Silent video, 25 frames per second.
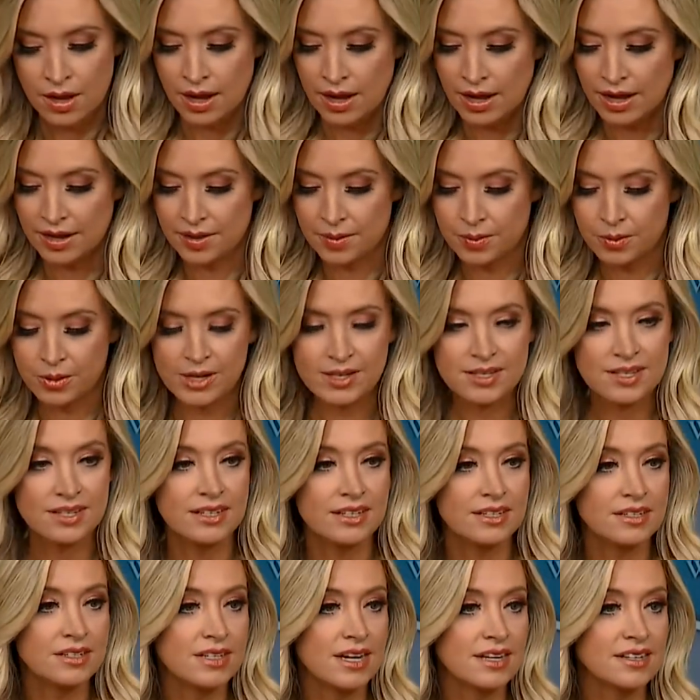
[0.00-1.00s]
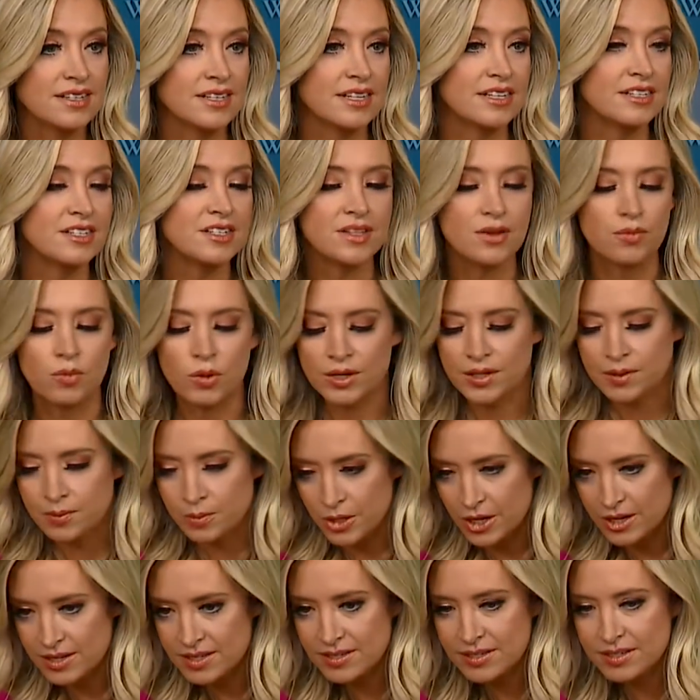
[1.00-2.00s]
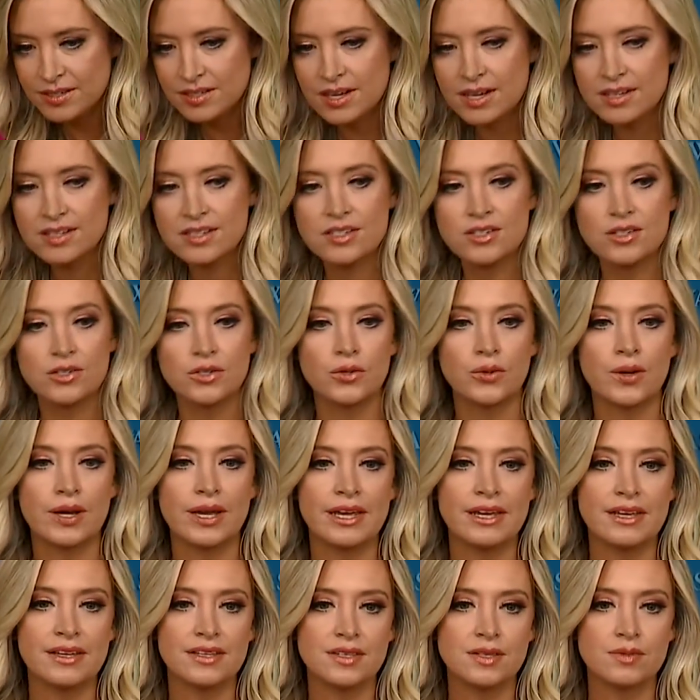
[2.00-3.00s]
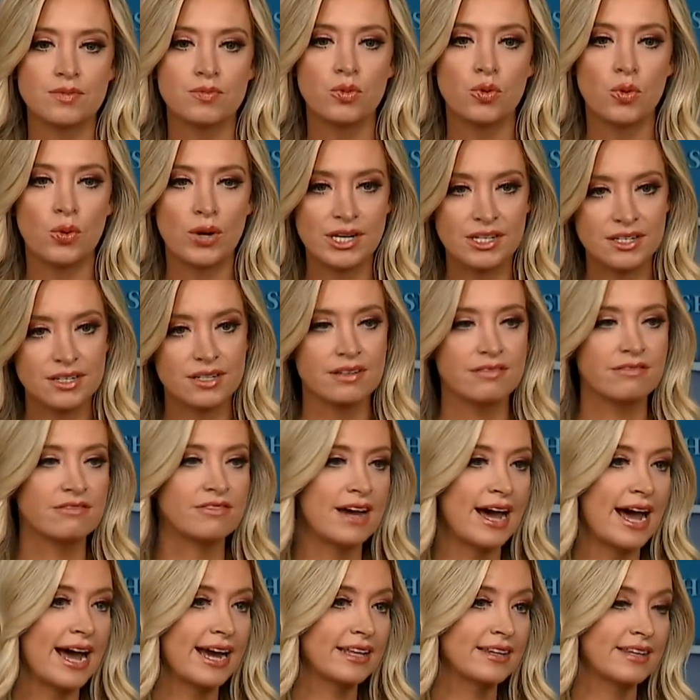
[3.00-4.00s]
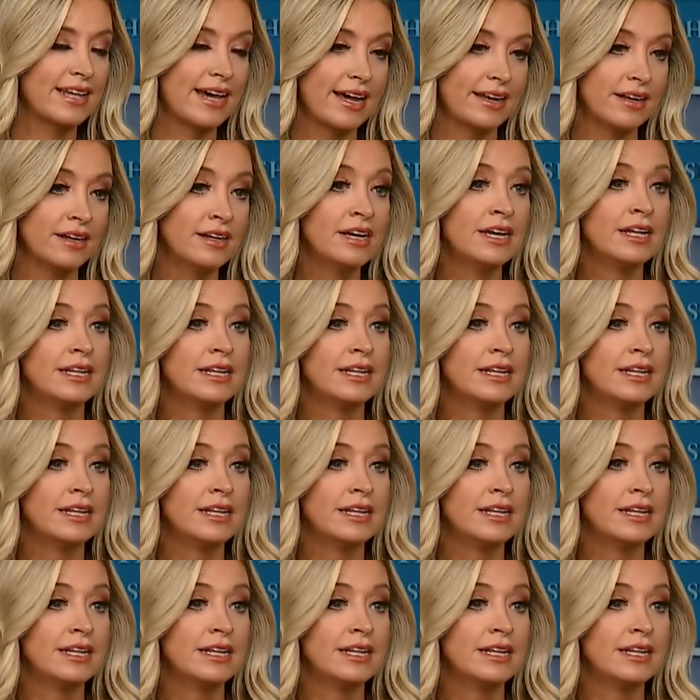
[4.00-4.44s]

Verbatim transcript: Uh, the president doesn't. The, what the president does do is point to the fact that